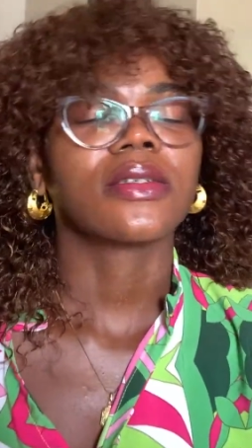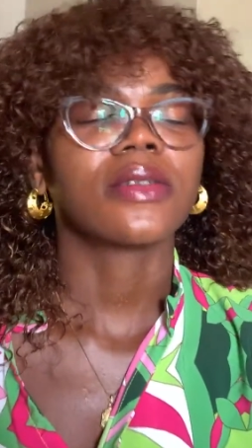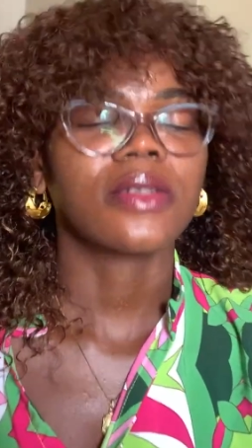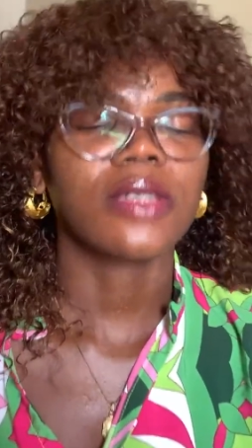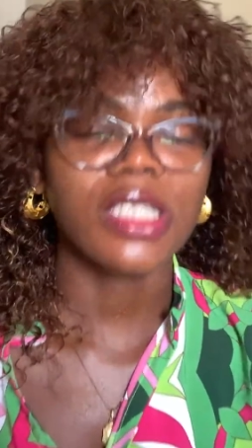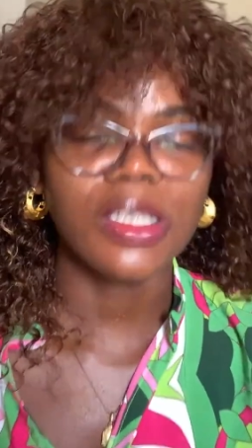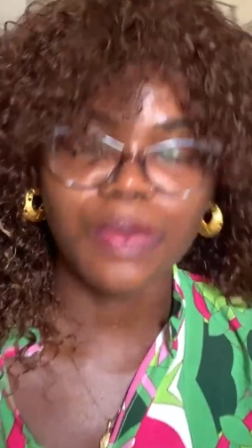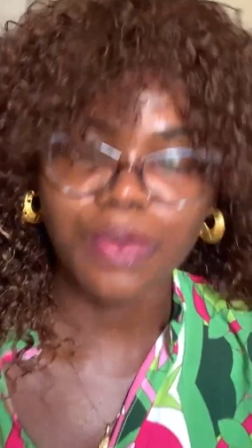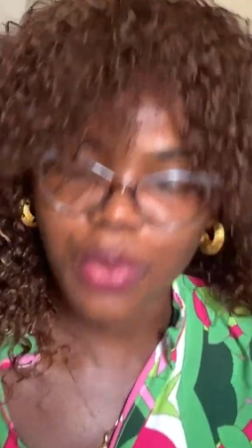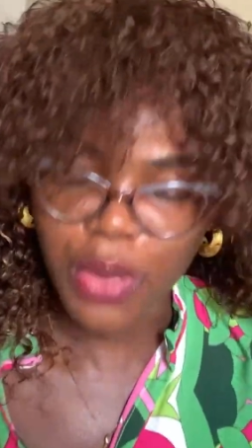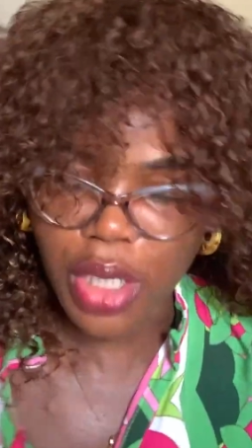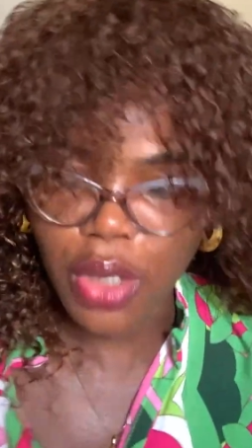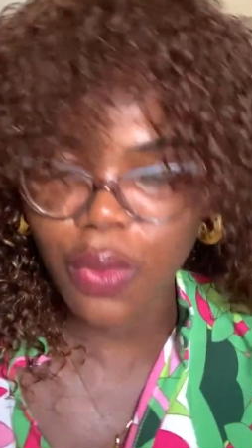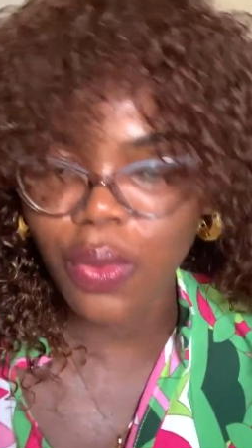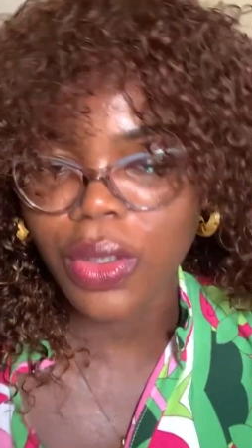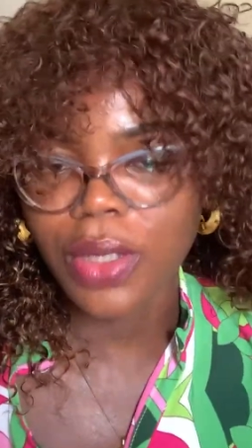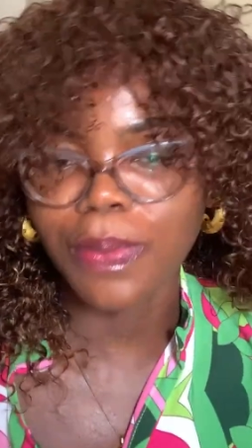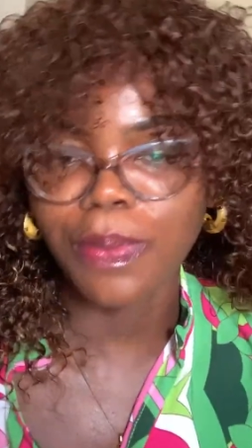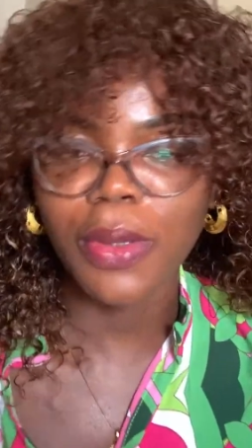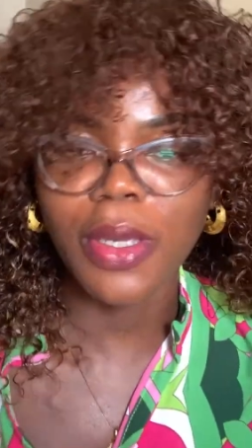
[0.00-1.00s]
Speak
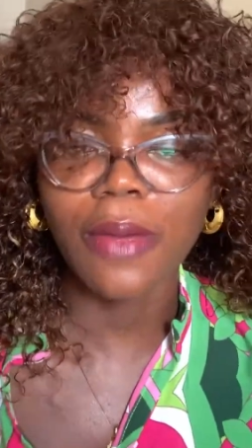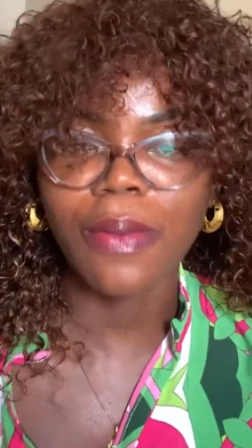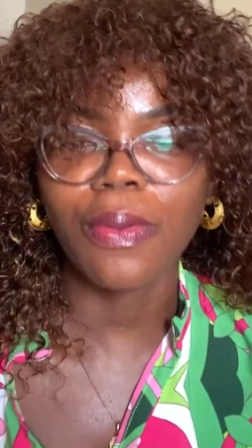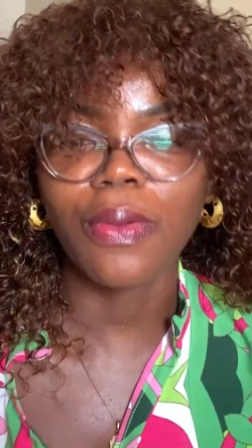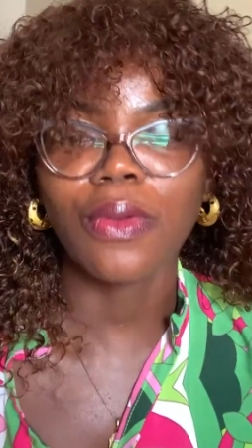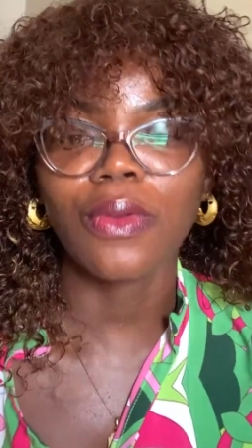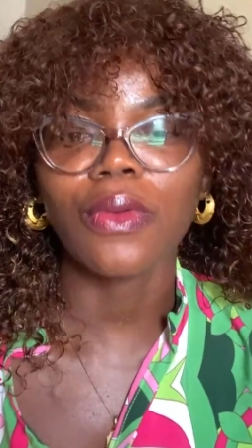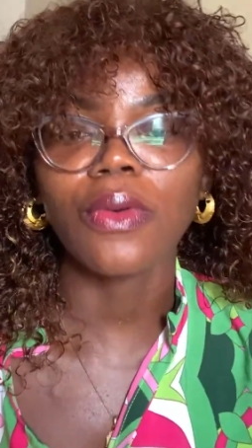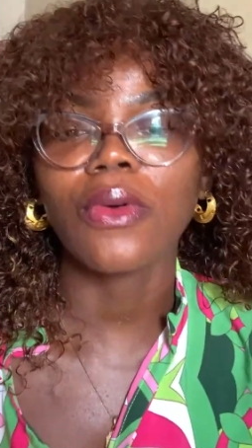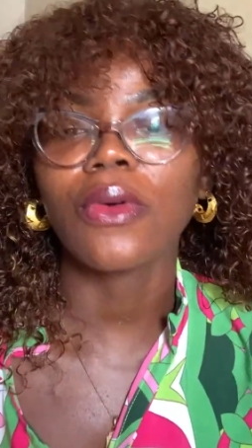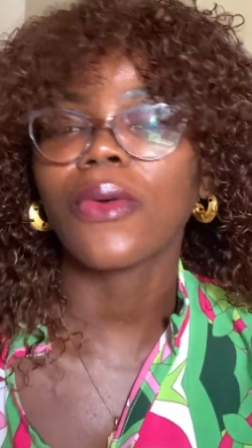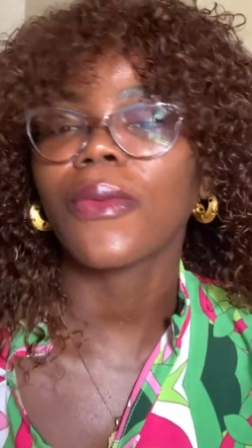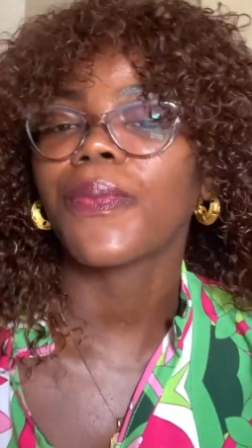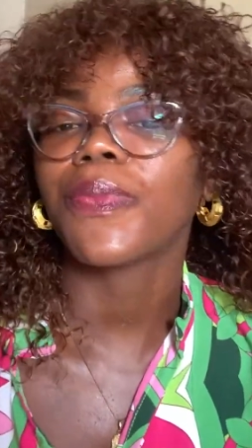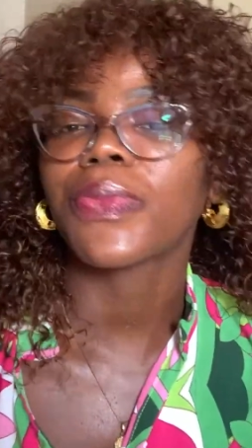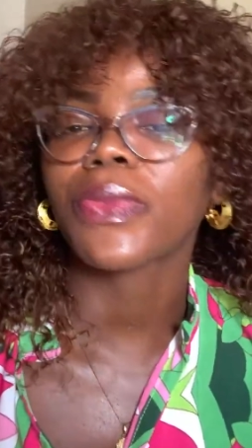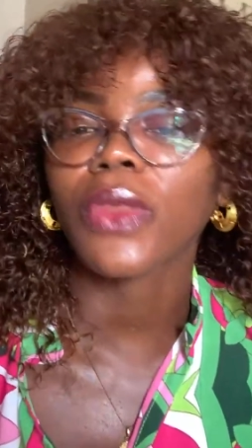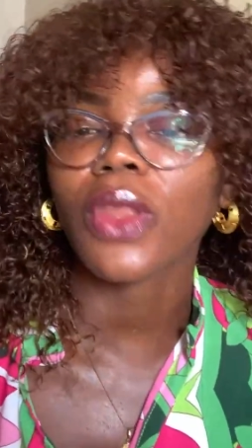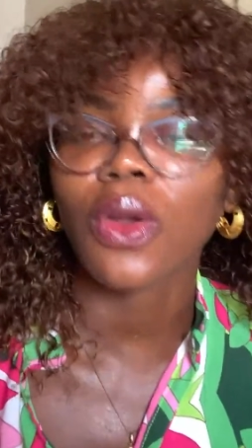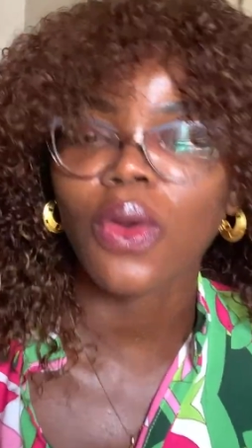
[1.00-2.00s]
with people
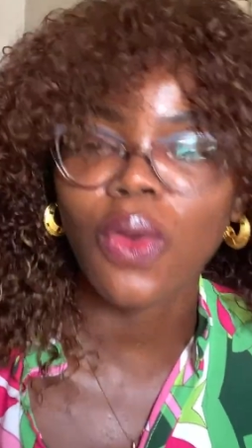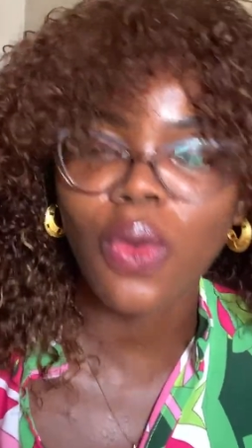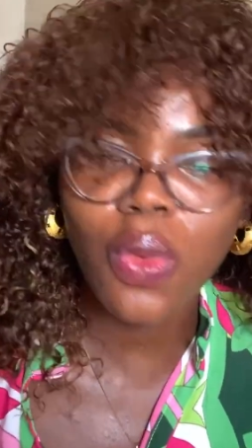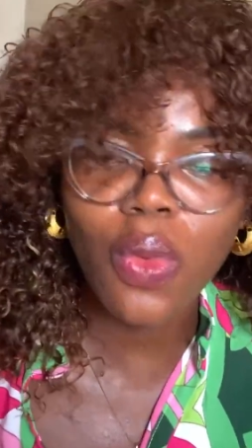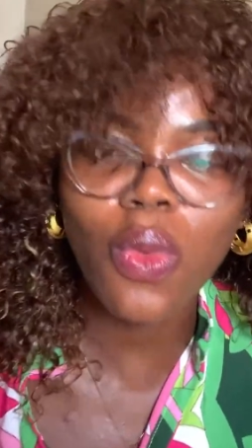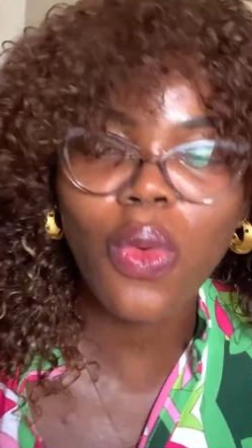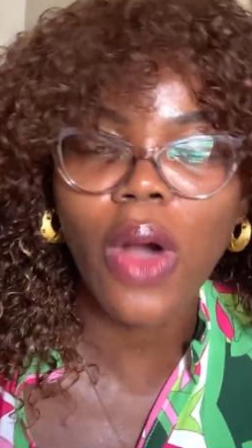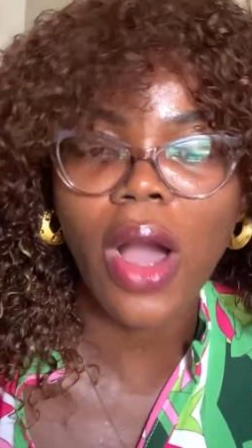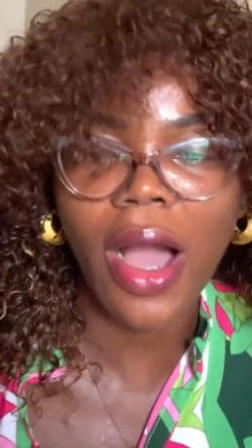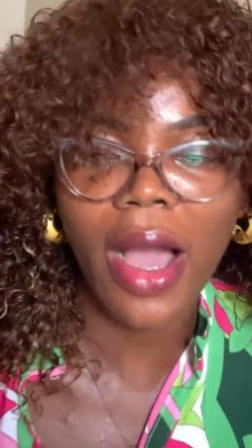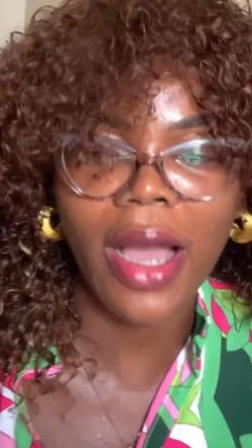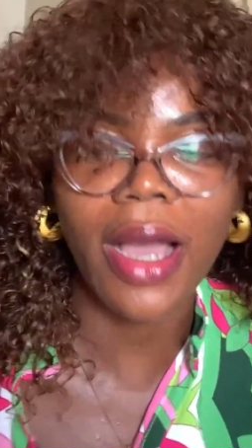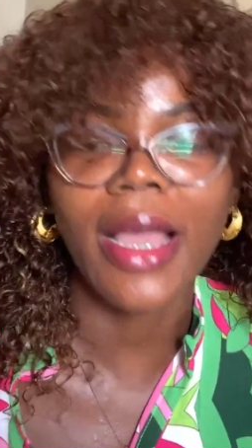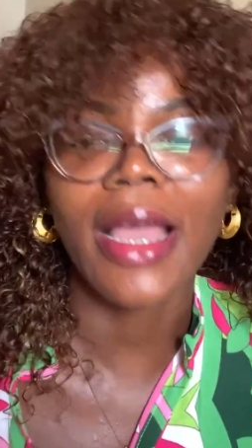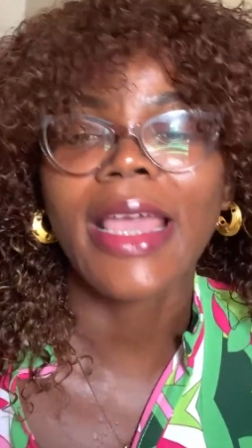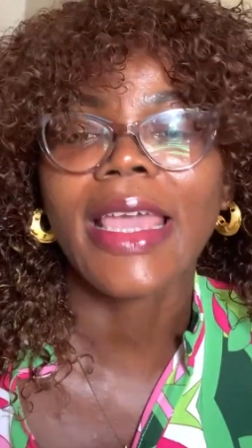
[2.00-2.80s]
who are